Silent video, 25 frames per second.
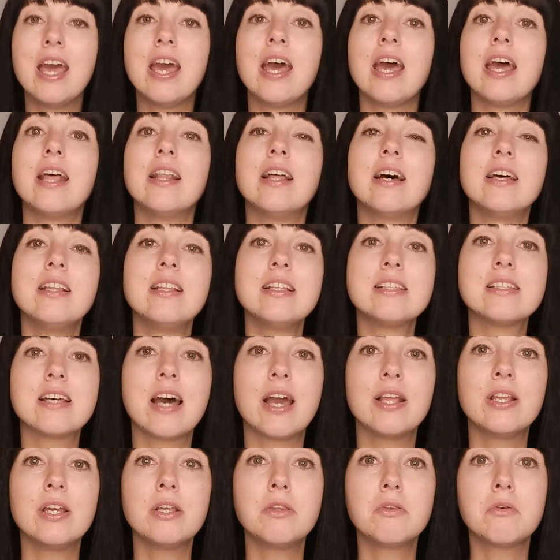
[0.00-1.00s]
And I
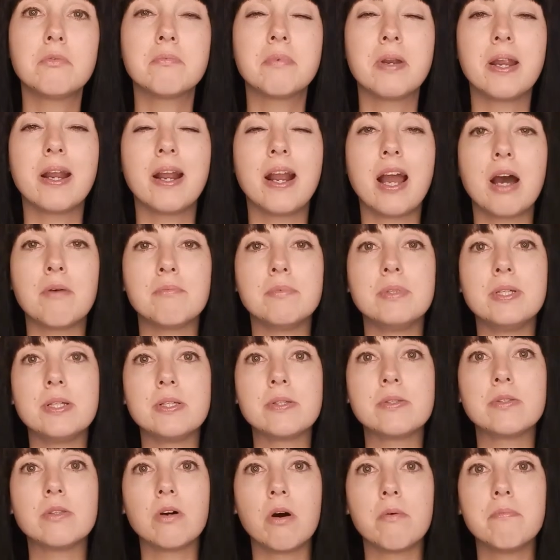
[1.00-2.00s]
decided to bring up
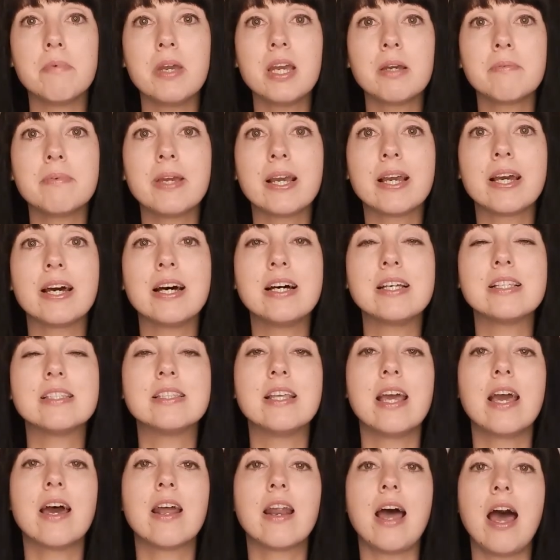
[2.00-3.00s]
this topic because
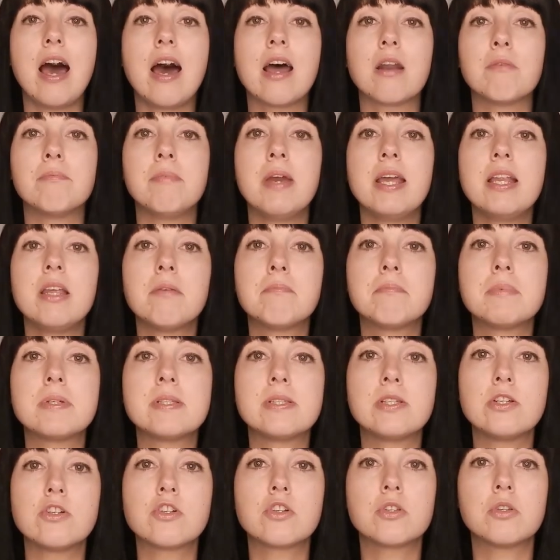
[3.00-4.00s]
there are many
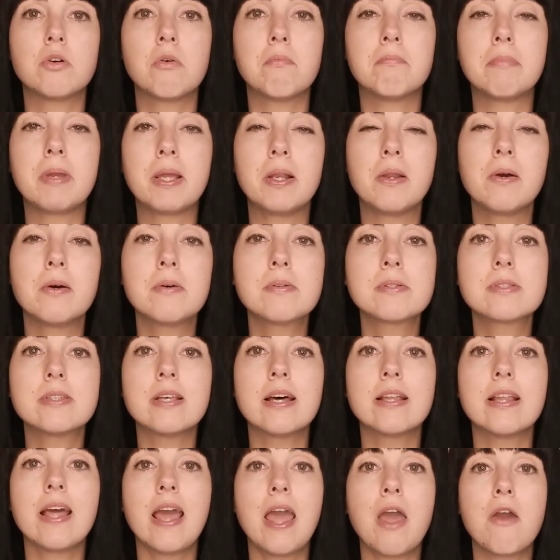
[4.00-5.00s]
positional pillows
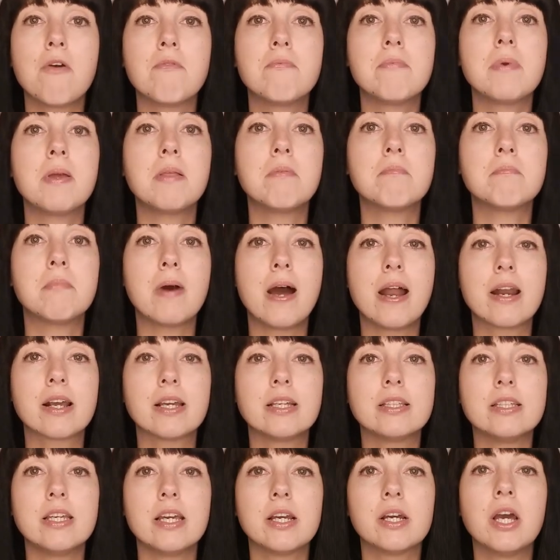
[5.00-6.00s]
that have been
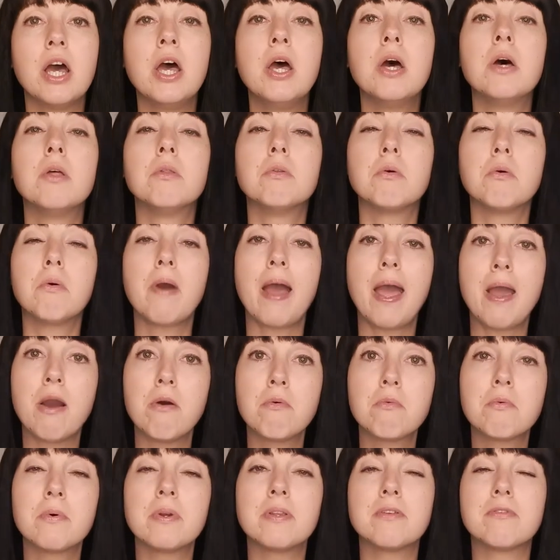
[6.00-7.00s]
marketing to
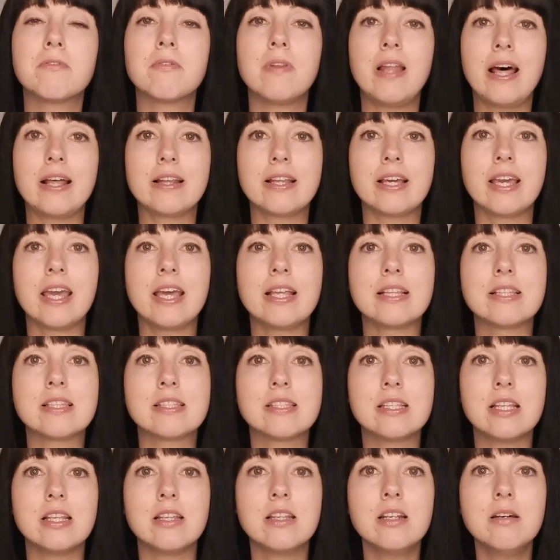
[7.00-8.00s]
help with flathead
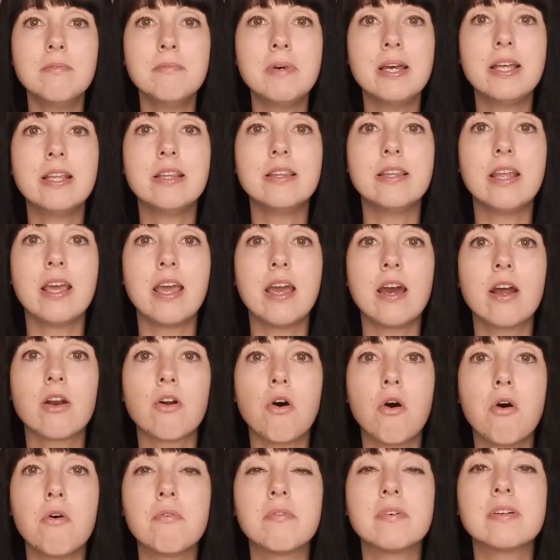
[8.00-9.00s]
syndrome and they are
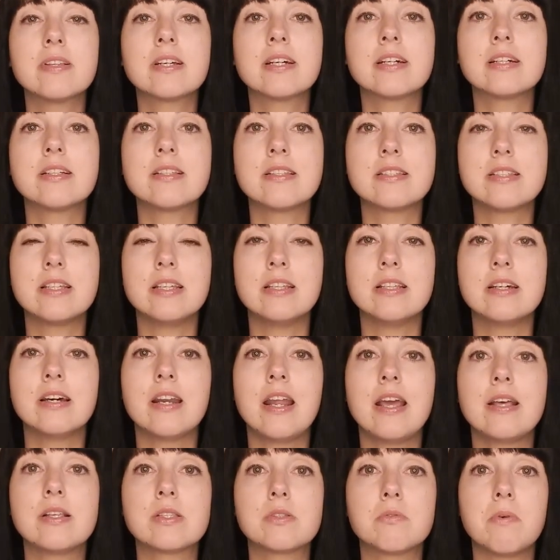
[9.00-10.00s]
often considered
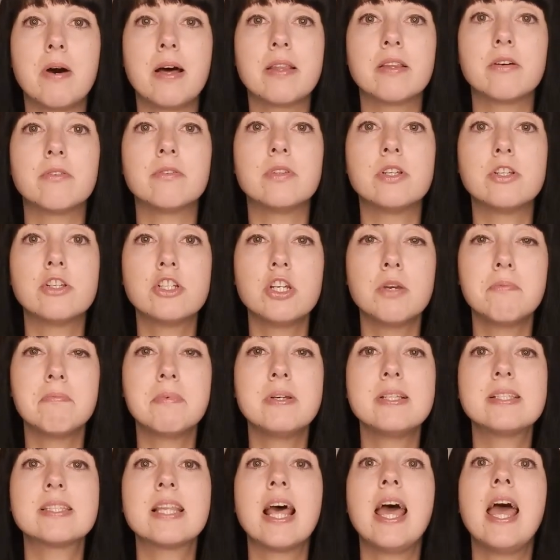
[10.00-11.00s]
as one of the
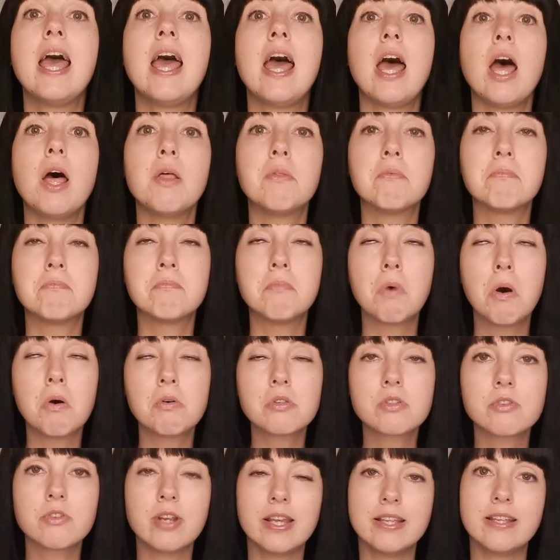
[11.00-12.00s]
cheapest and
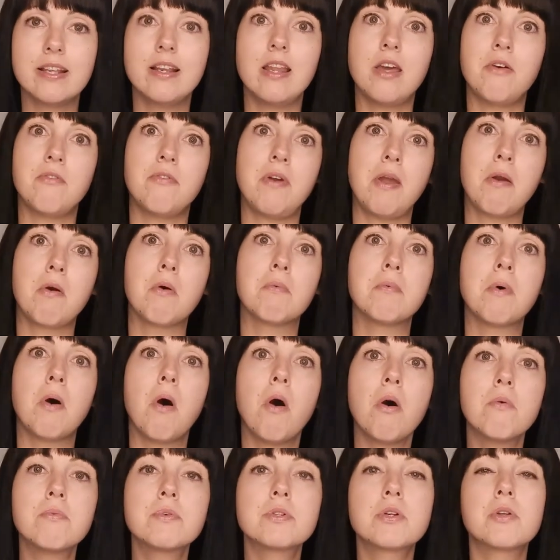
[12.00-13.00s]
most readily available
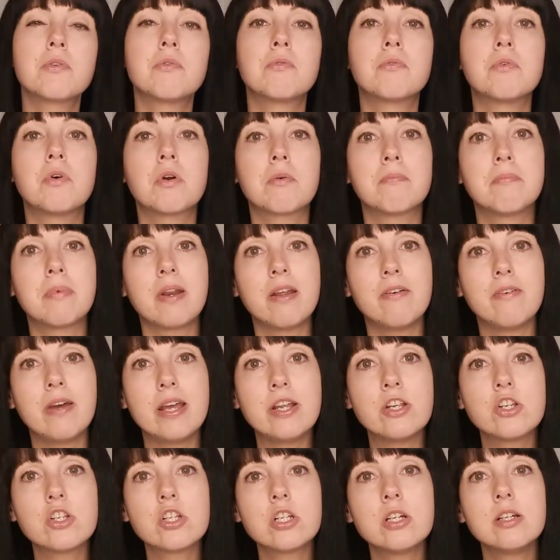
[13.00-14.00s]
option for
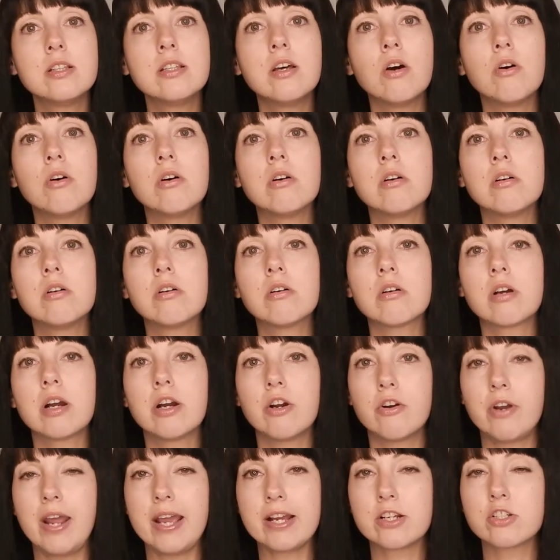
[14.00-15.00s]
prevention or
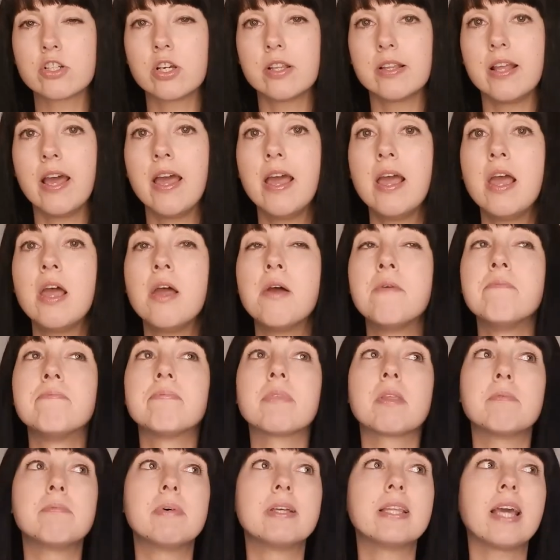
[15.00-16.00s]
correction.
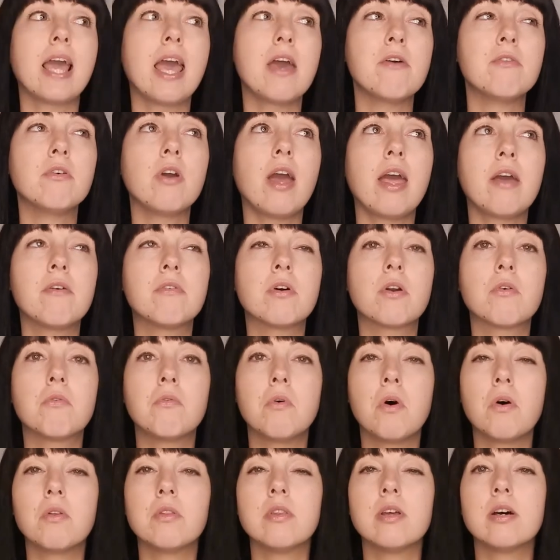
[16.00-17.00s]
But have you ever
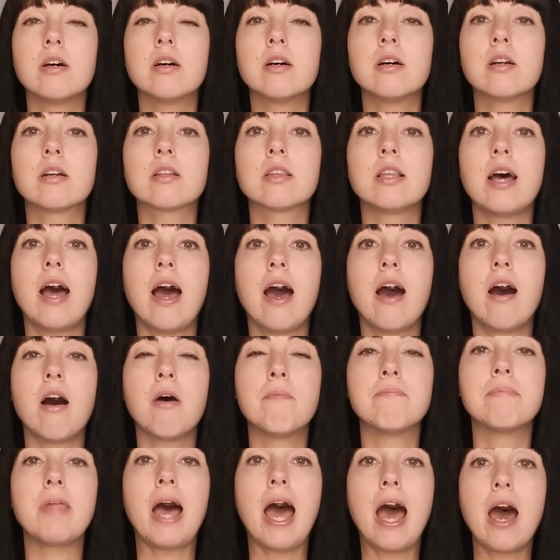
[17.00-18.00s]
wondered,
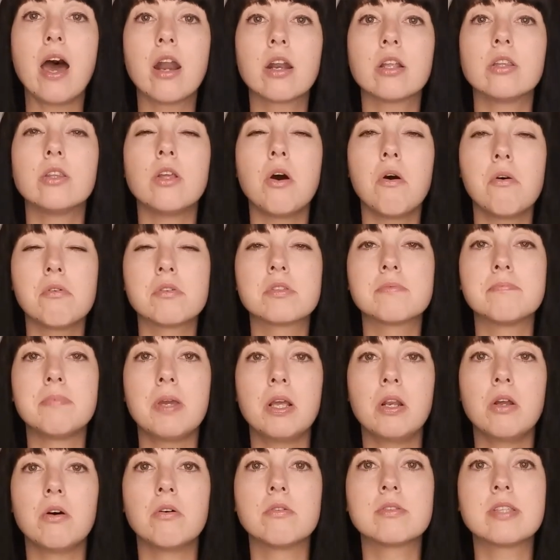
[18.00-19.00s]
um, are those
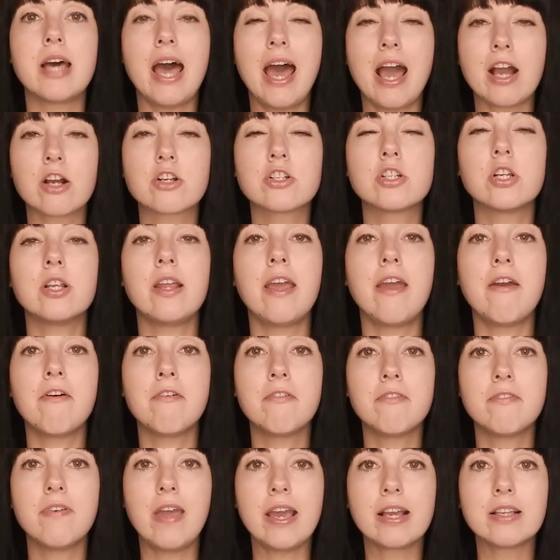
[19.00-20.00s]
pillows actually
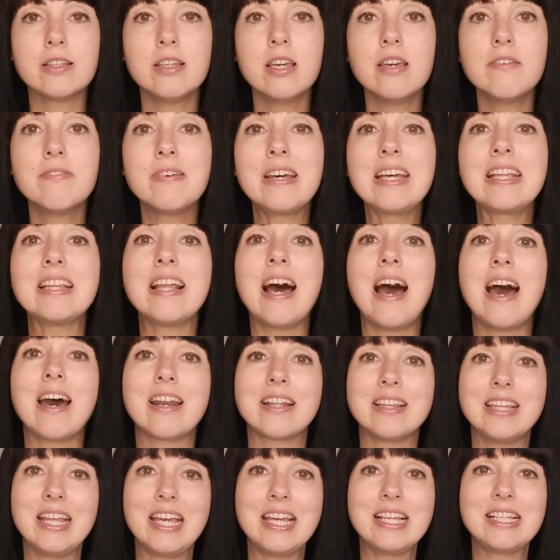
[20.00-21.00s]
effective and
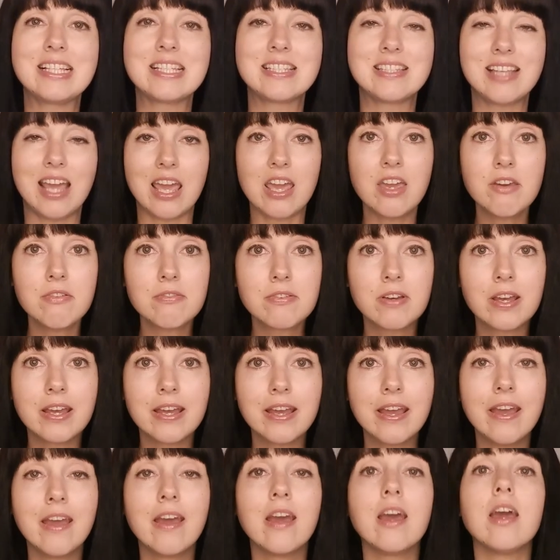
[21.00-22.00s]
are they safe?
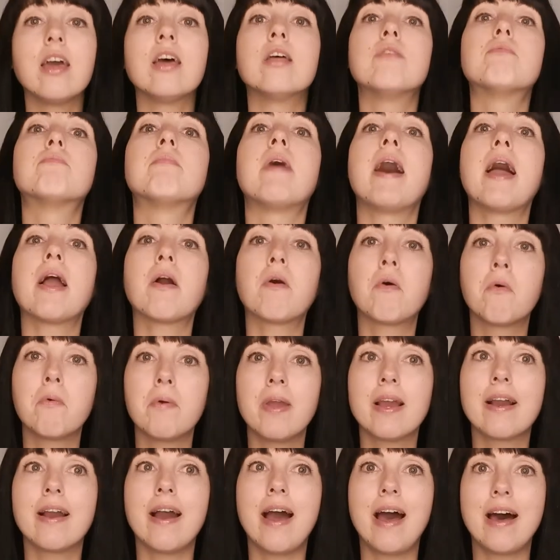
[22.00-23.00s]
And my
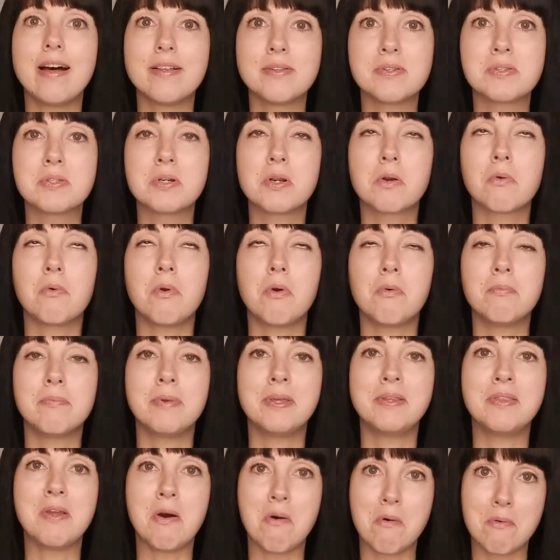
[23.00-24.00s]
quick answer will
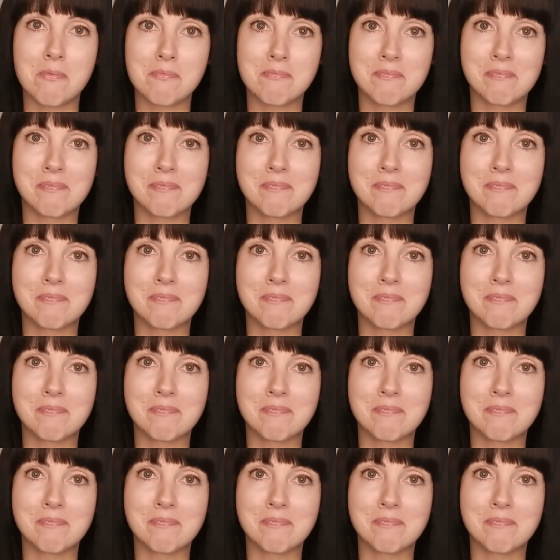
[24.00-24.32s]
be no.